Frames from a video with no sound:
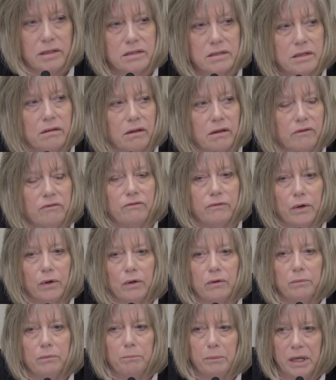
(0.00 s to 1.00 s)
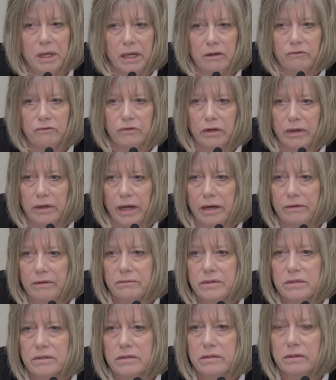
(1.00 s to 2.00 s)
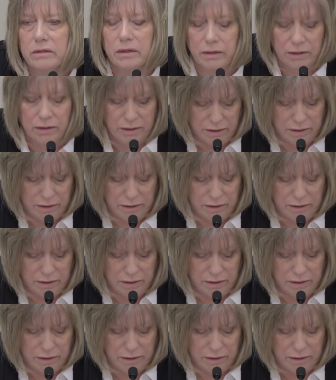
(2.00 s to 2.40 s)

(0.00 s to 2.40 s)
to live full, meaningful lives.